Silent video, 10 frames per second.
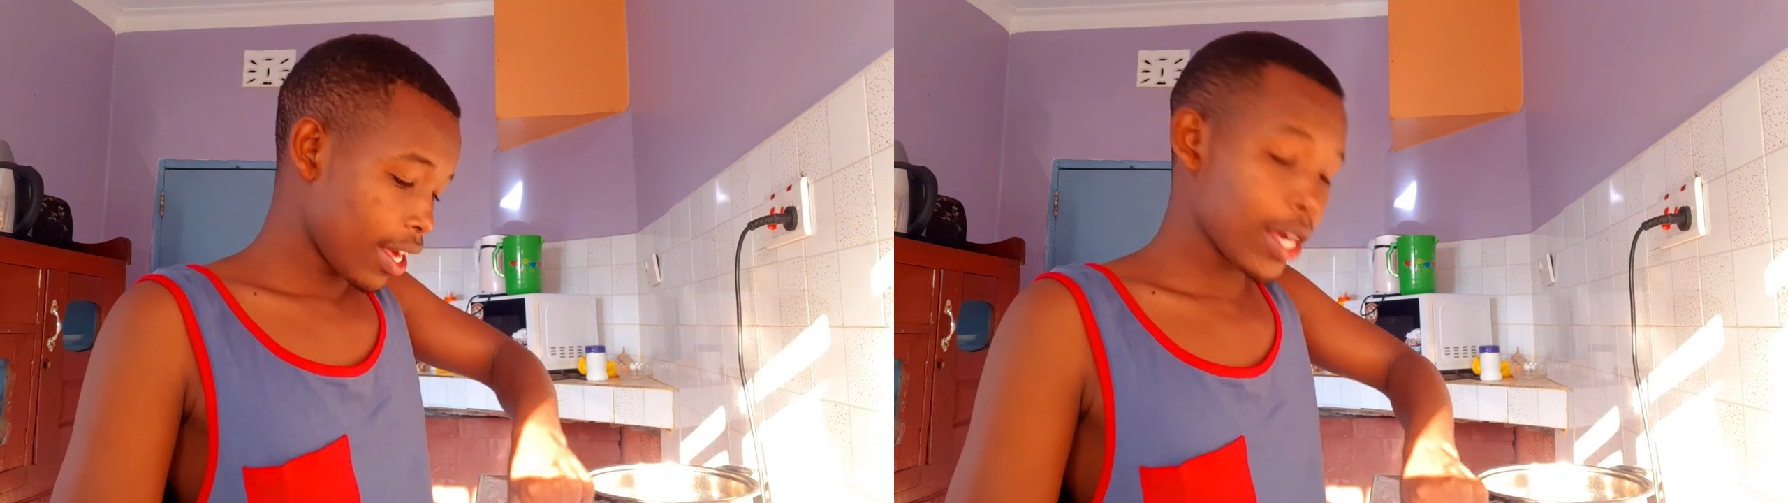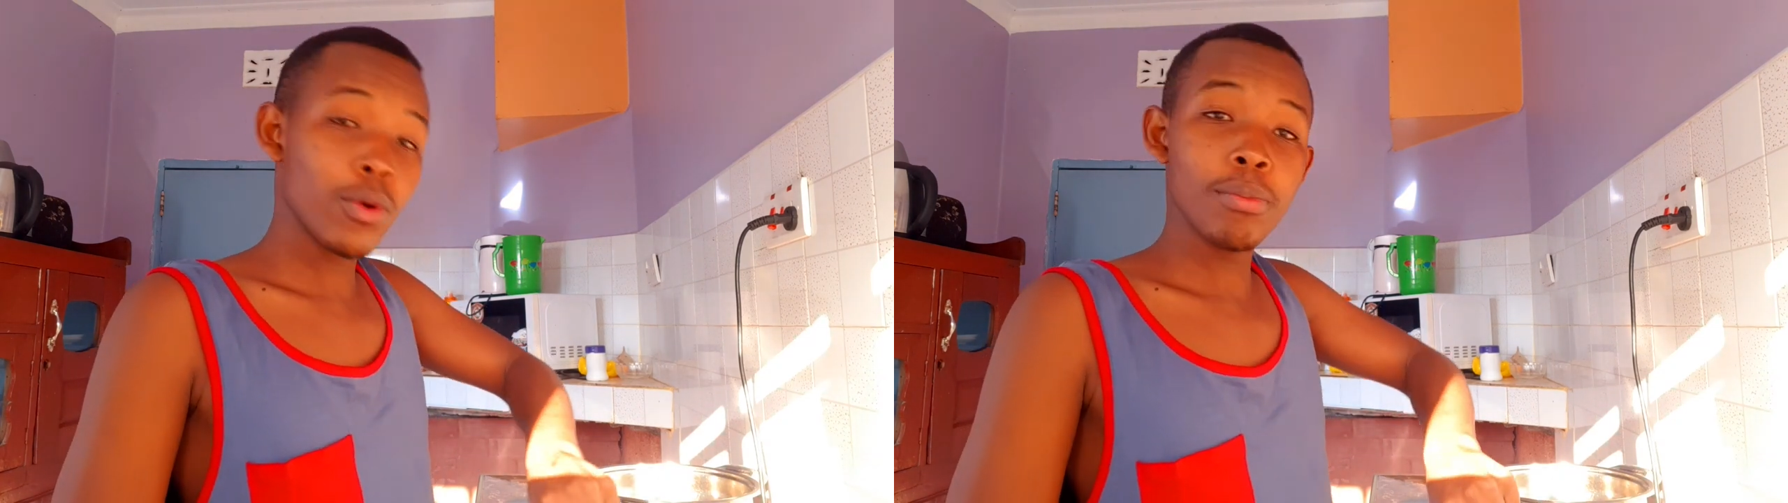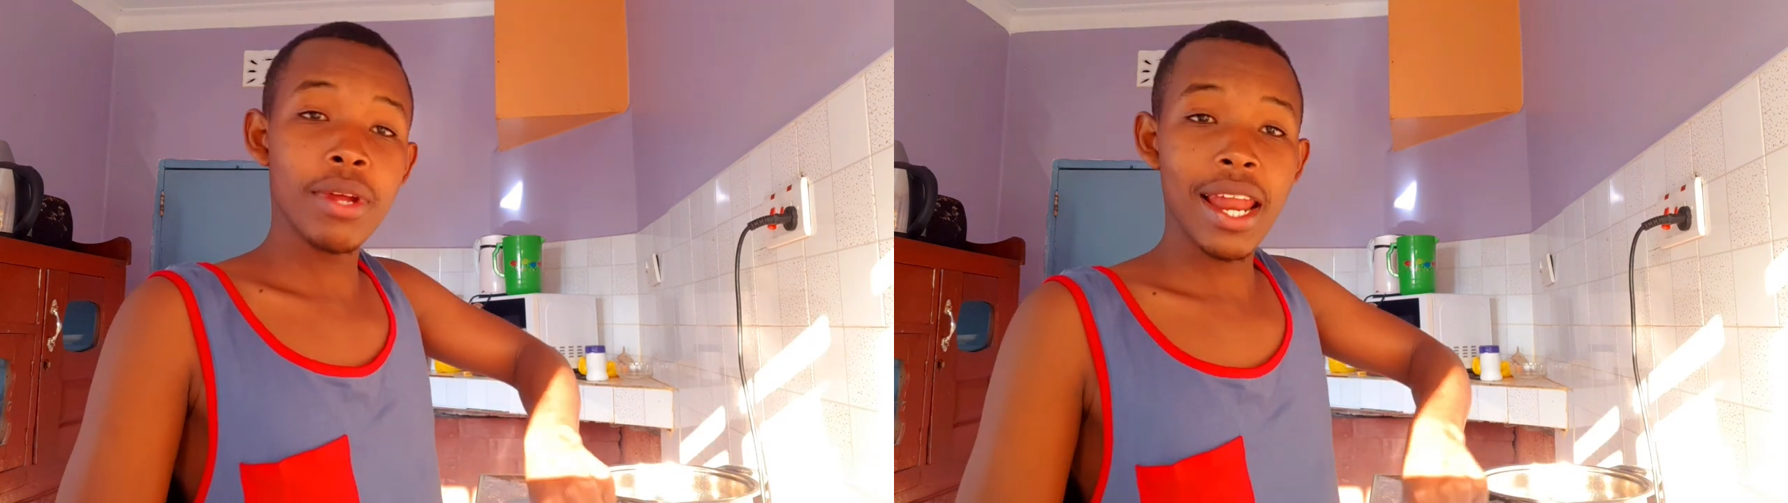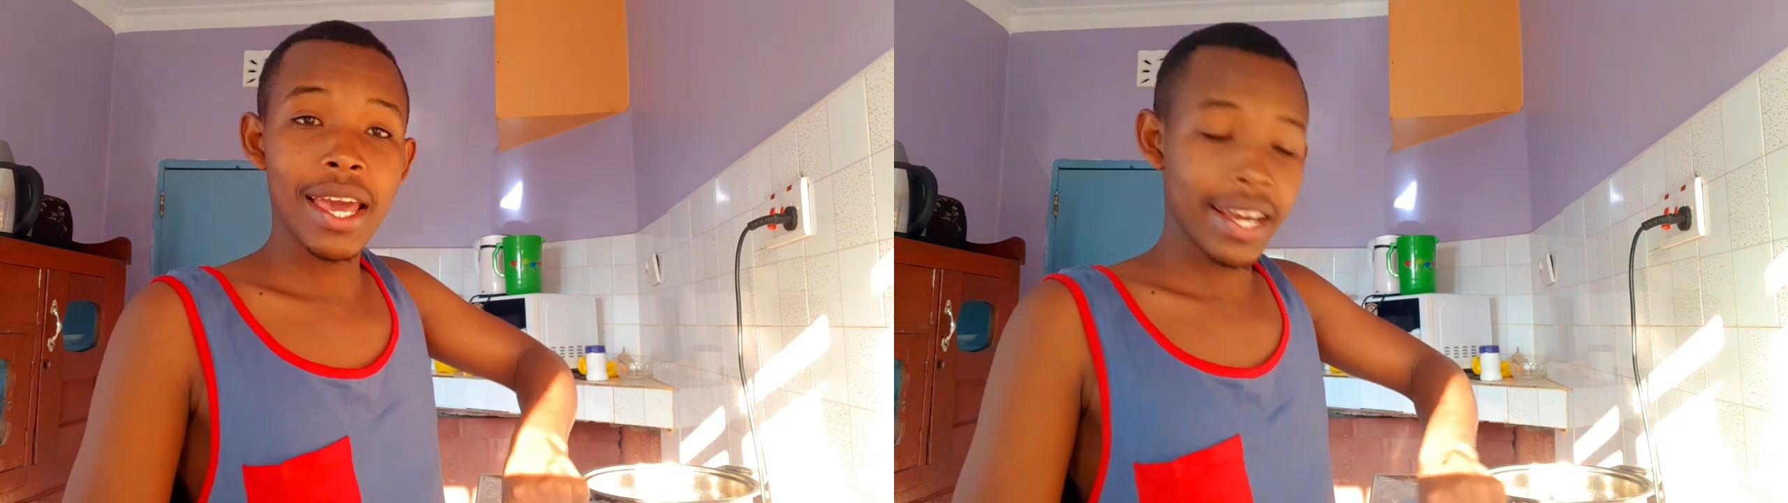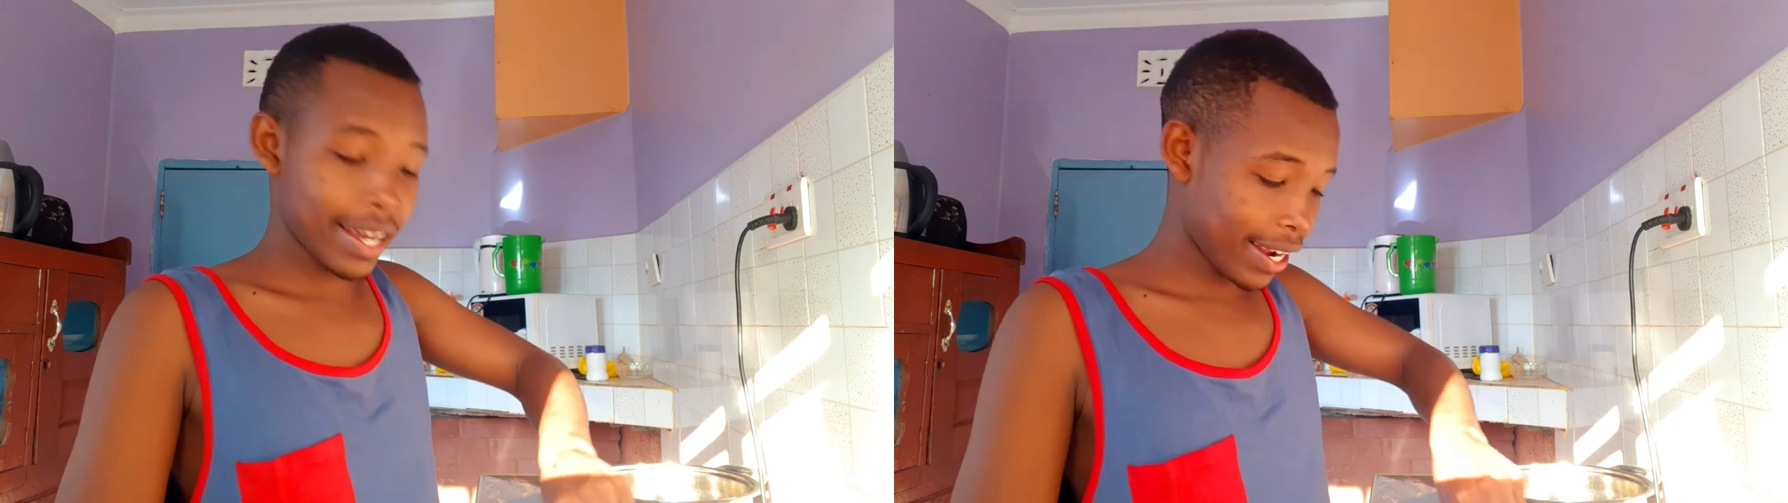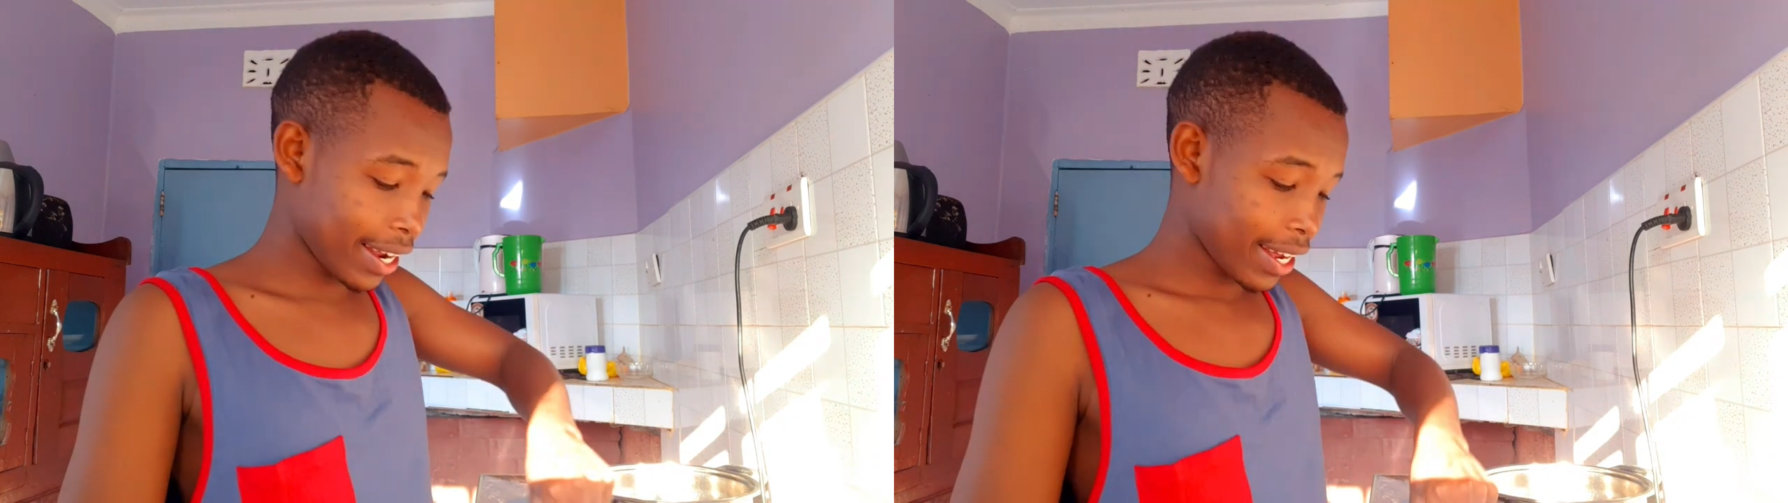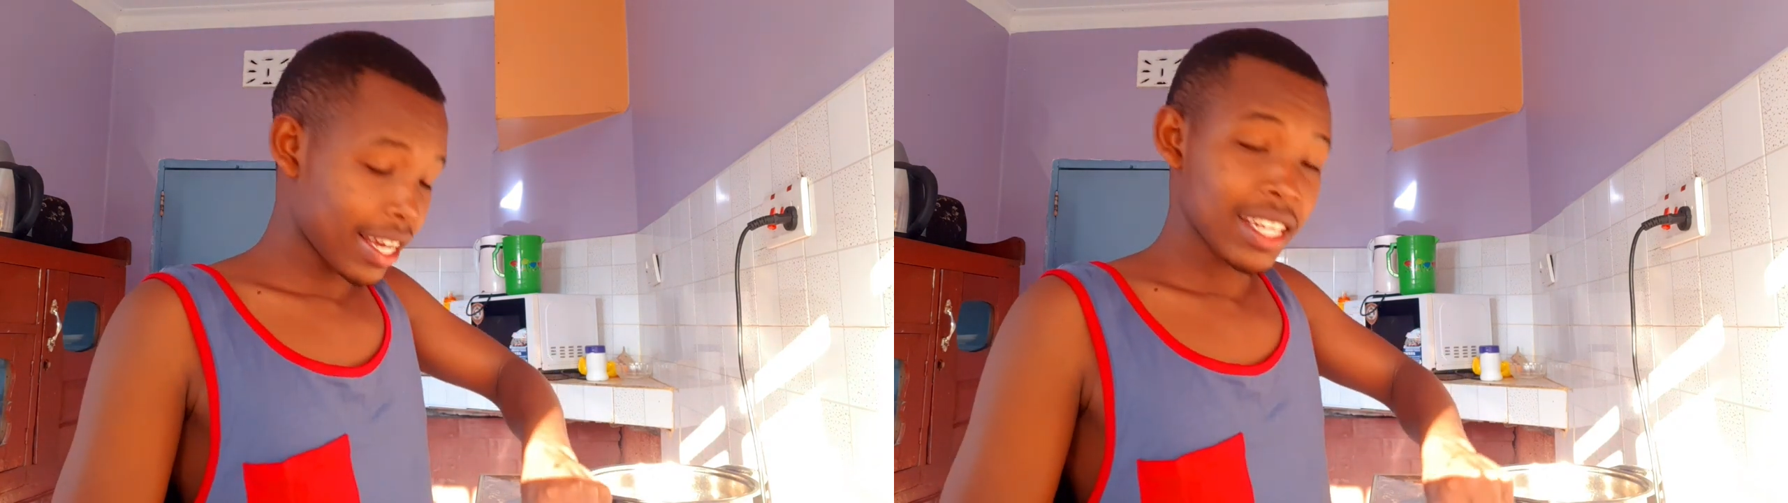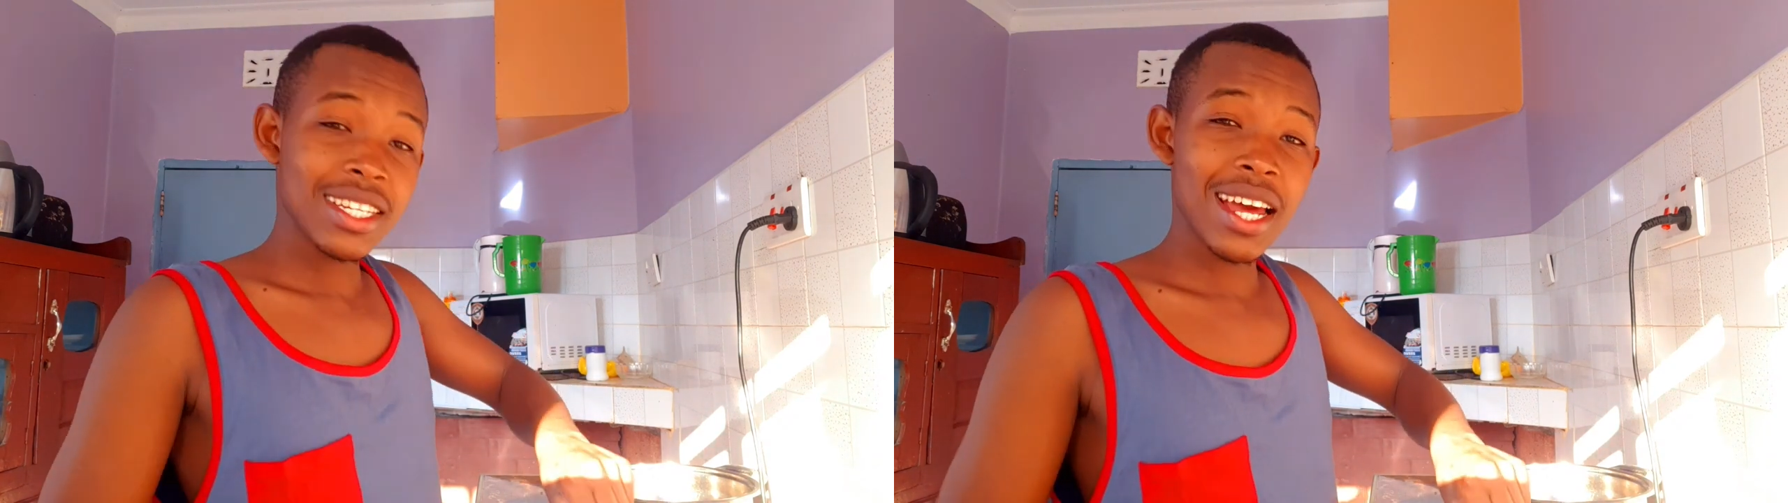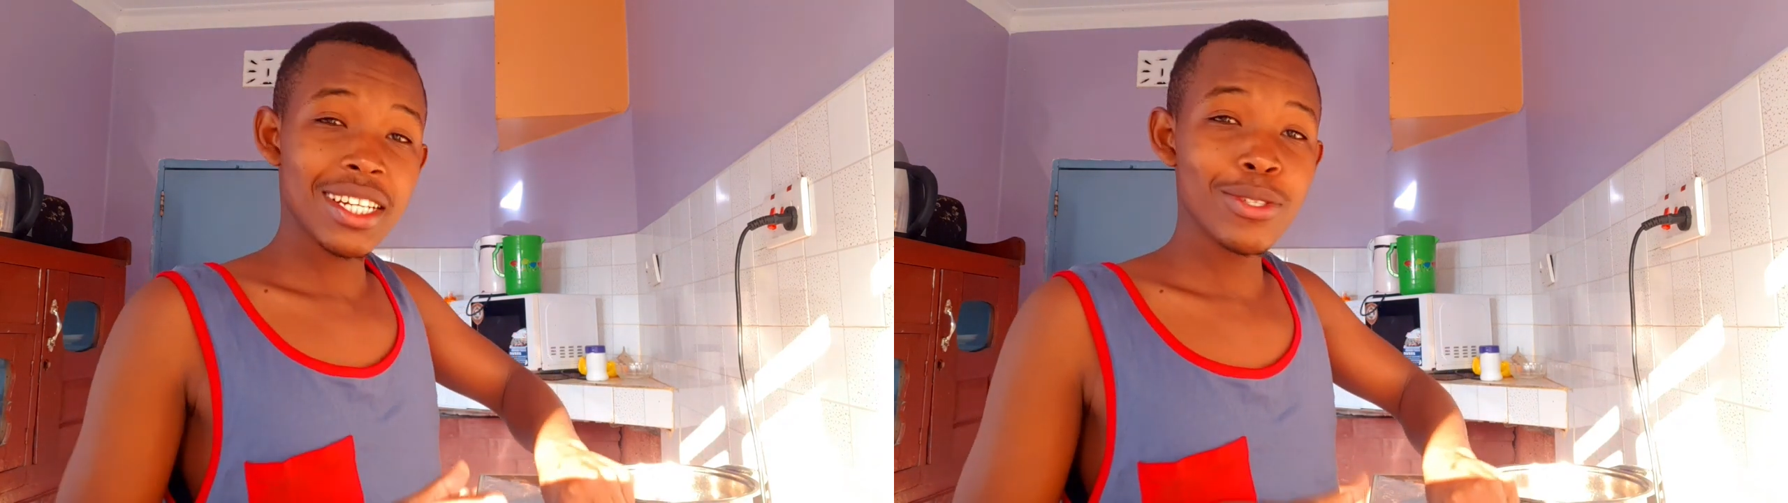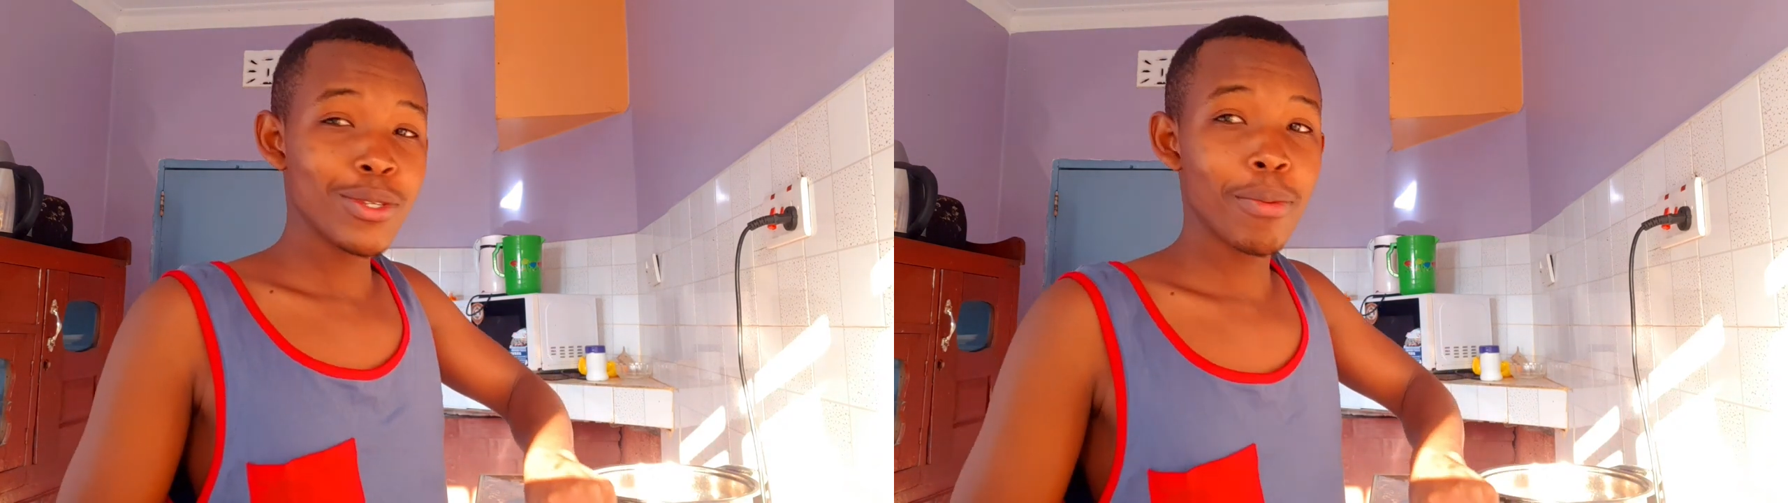he will be like,
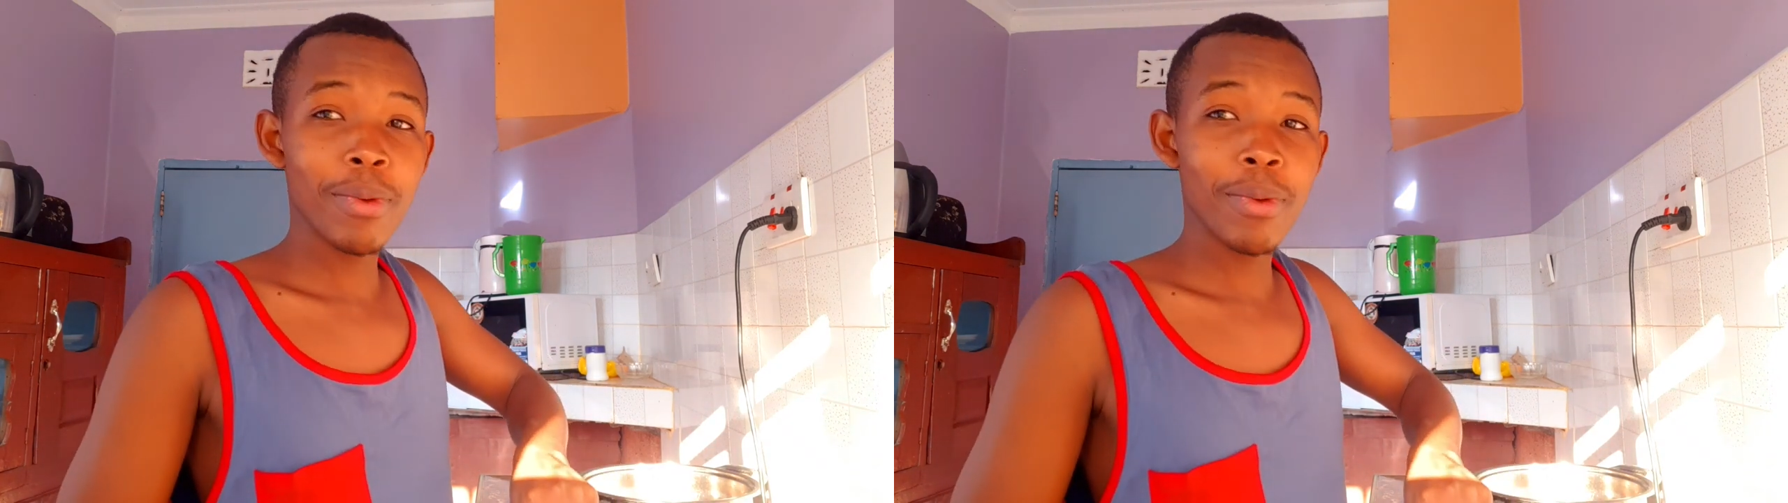Tash, do your